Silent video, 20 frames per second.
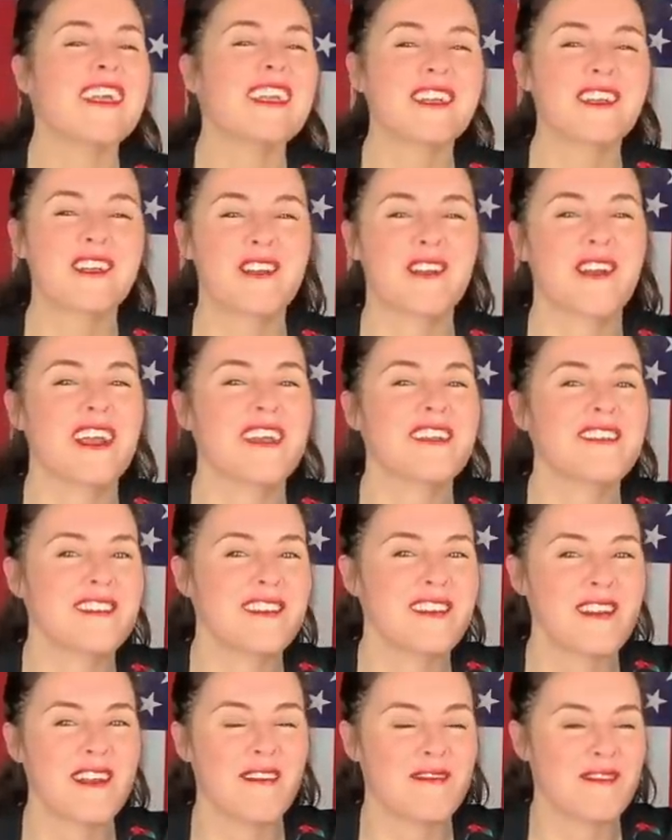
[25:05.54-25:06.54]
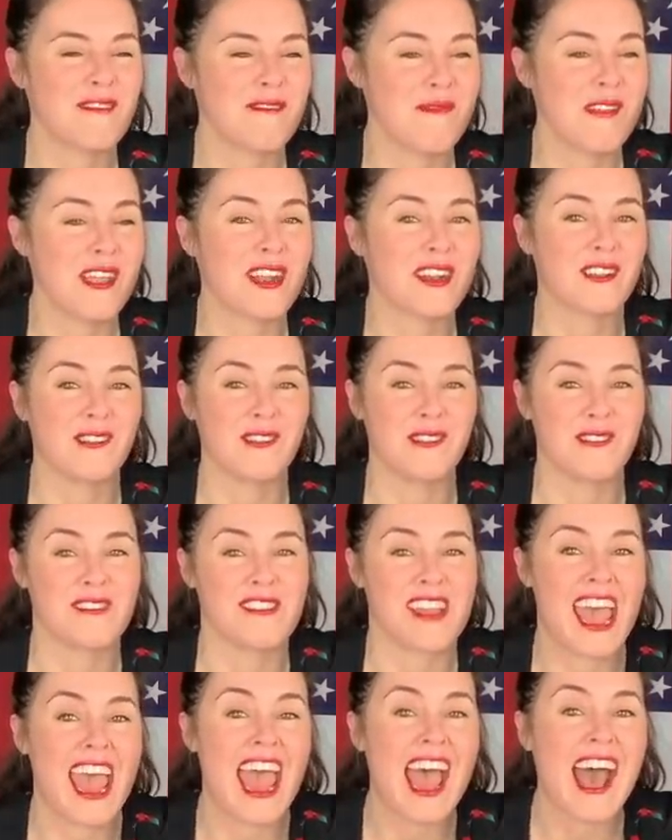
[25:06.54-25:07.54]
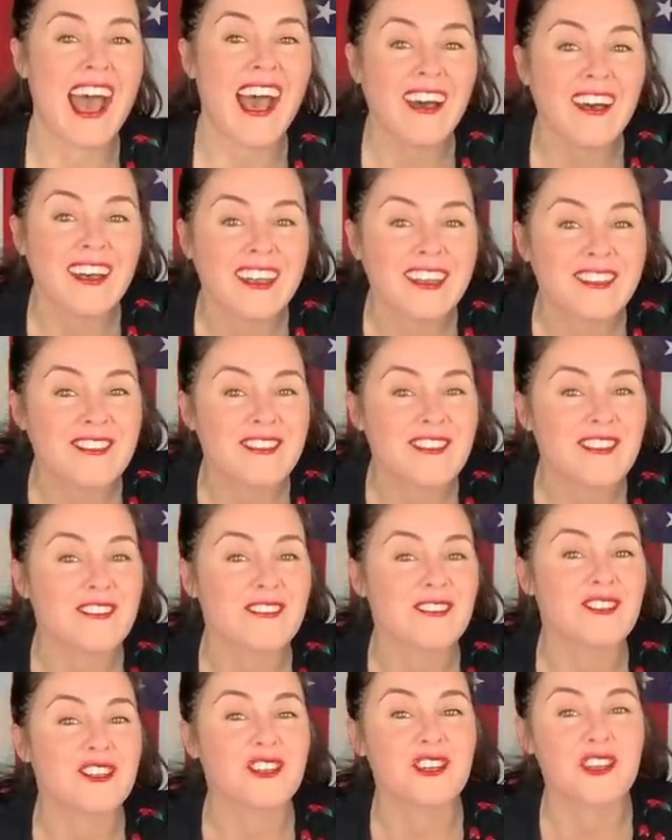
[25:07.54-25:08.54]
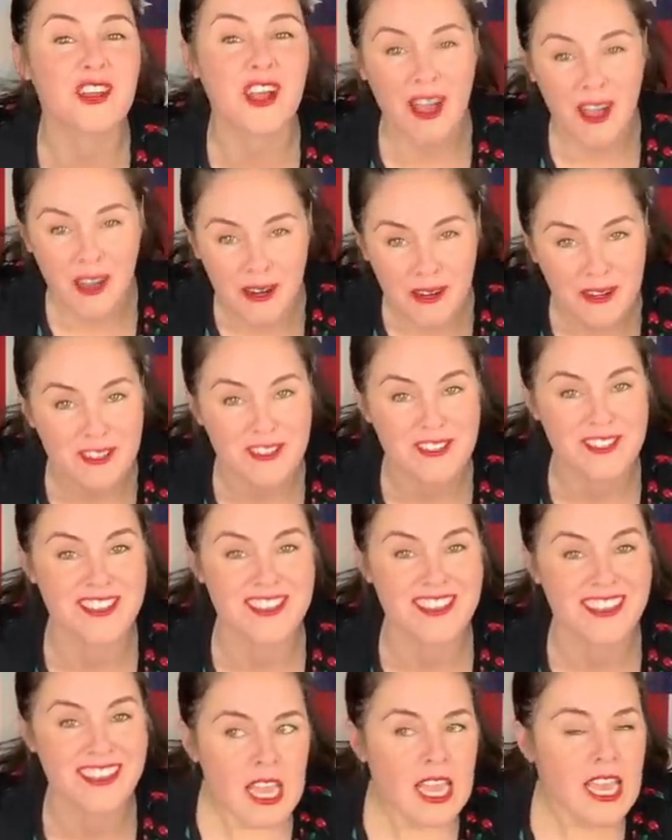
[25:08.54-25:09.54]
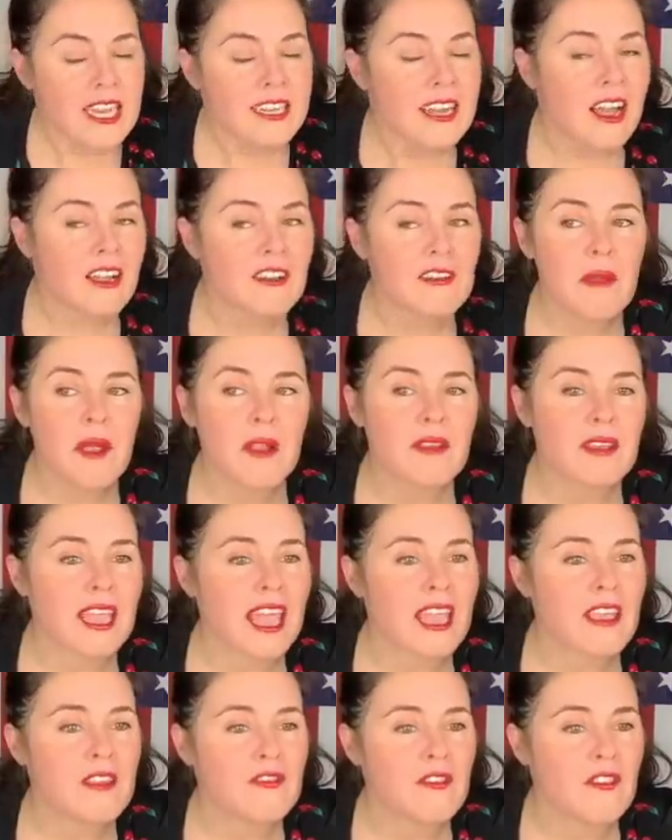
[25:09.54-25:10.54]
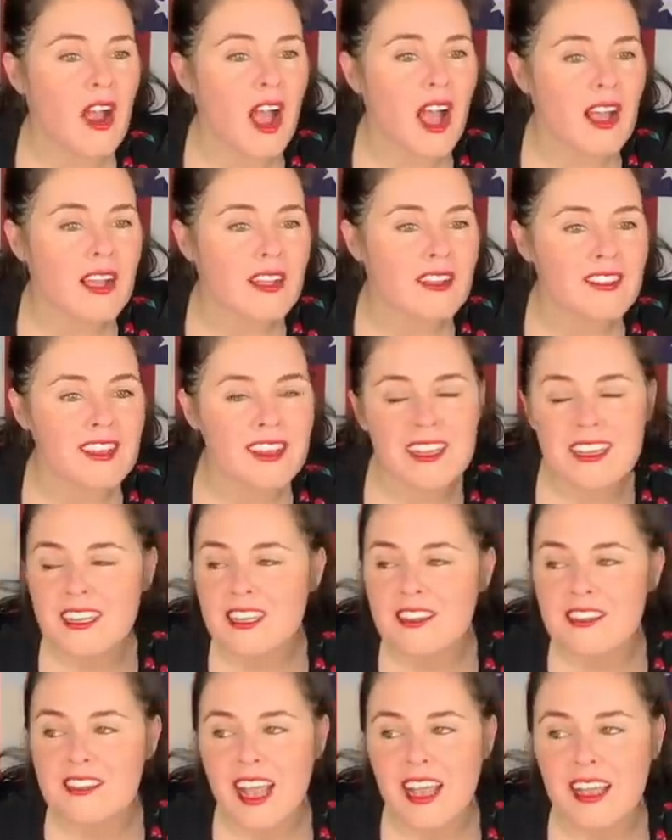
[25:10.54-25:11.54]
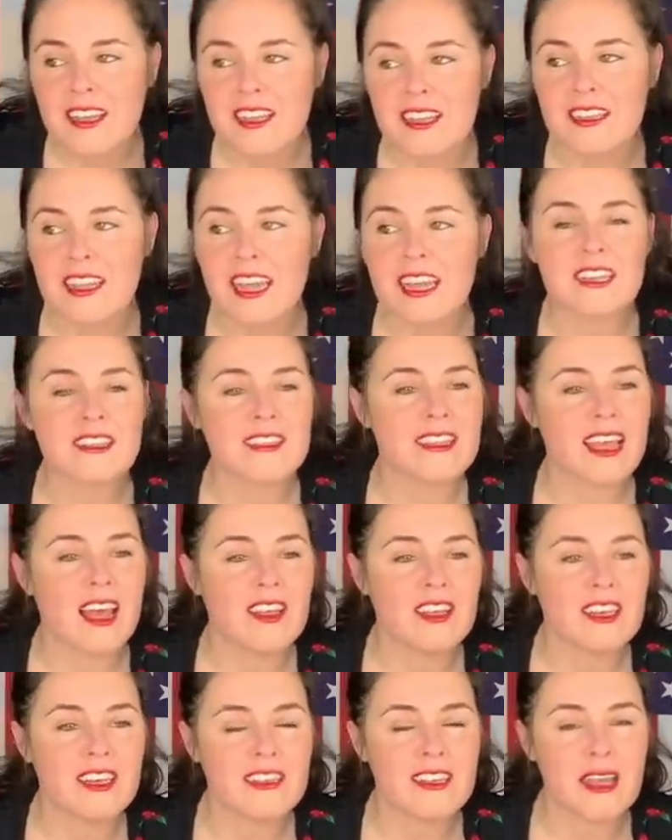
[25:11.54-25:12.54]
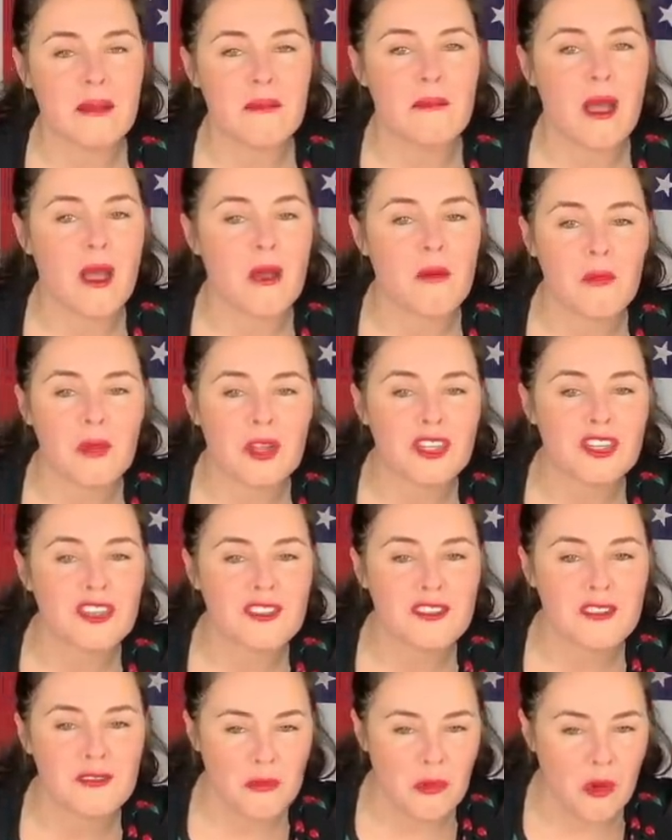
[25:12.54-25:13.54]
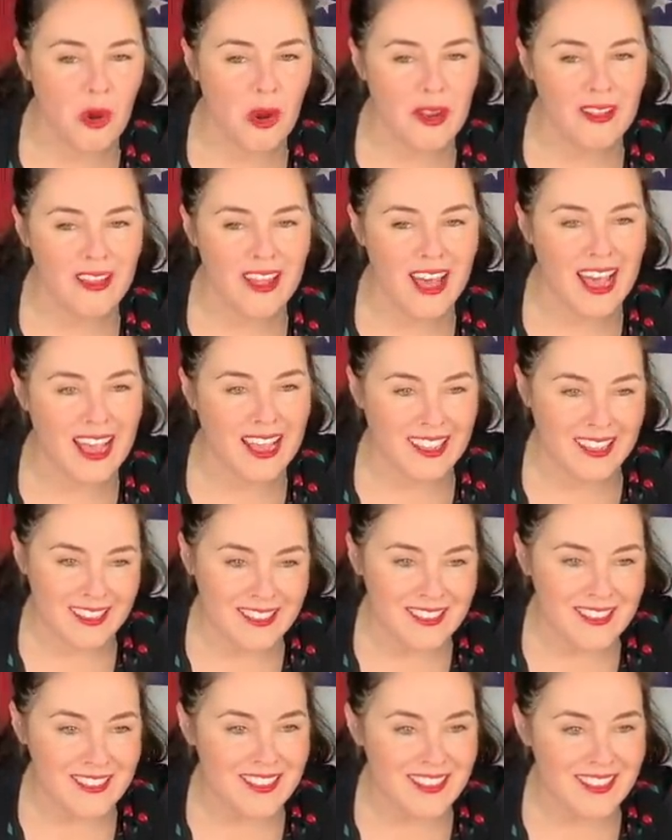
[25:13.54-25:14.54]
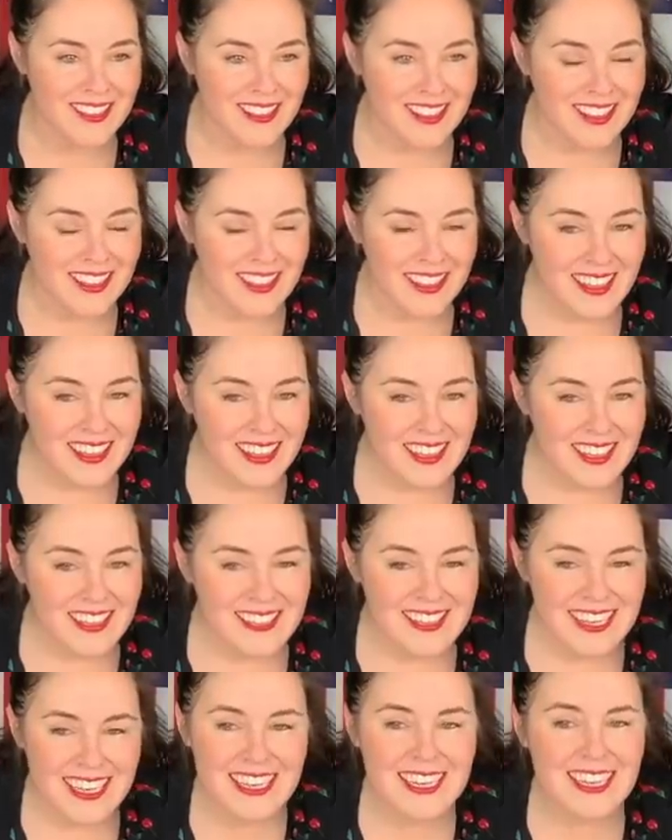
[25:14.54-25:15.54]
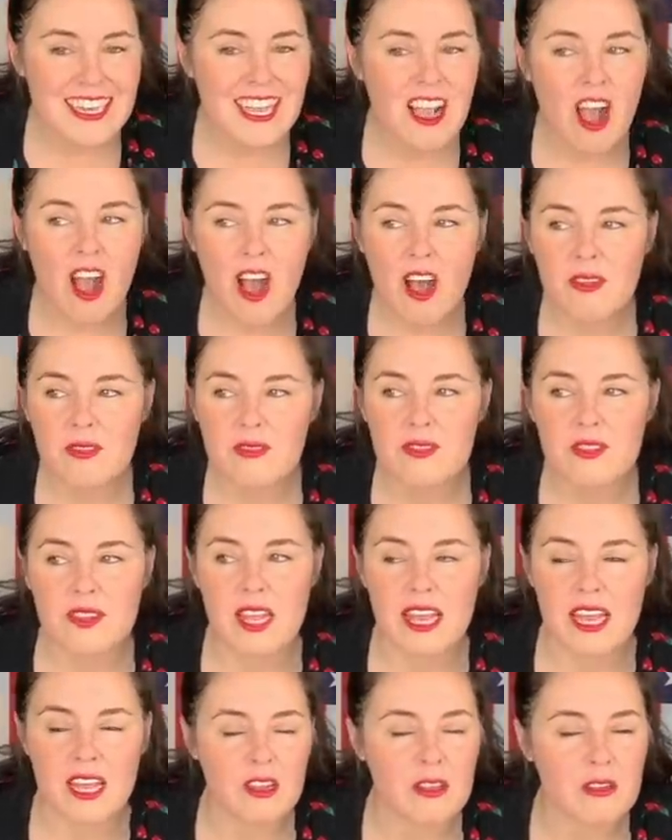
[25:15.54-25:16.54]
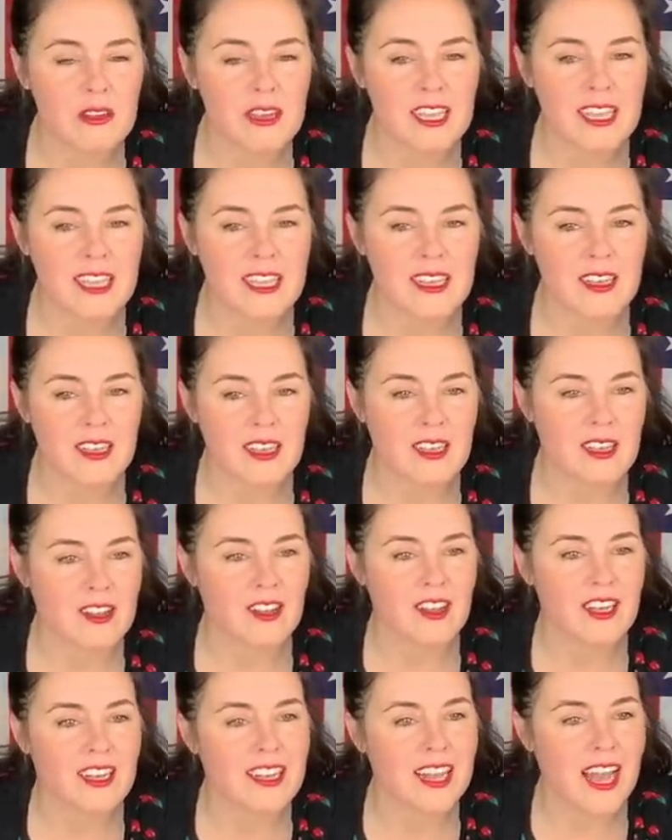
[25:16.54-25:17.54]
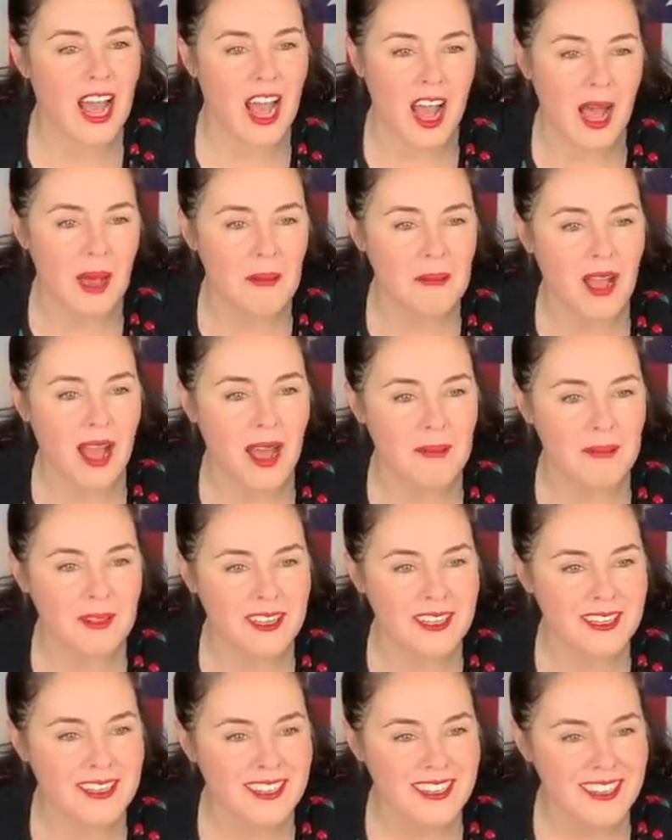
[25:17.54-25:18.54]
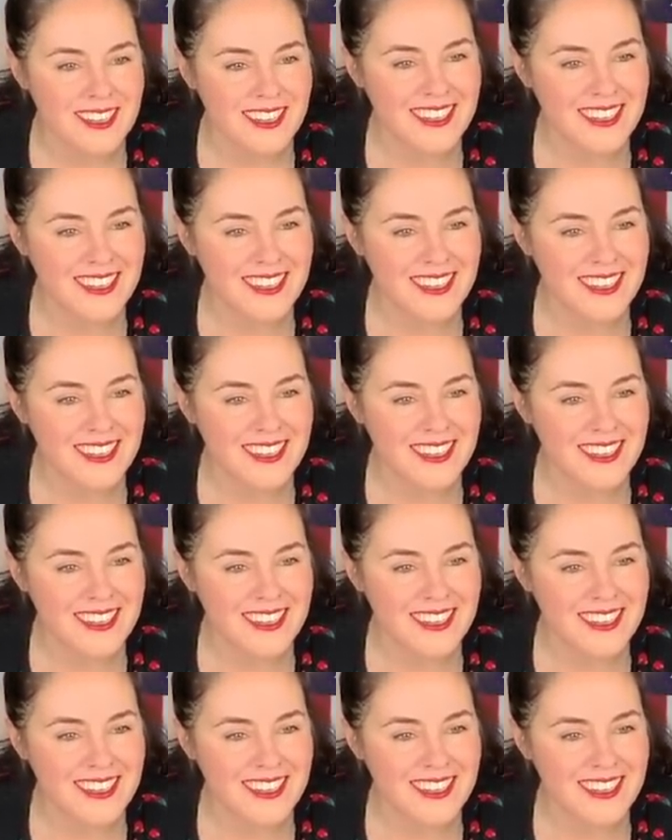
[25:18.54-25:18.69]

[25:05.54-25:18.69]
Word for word: fucking crazy do you have to be to lose Alex Jones? He talks about gay frogs, and he's talking, and then he's yelling at them about witches and warlocks. Oh God! Didn't he call Hillary Clinton a hobgoblin?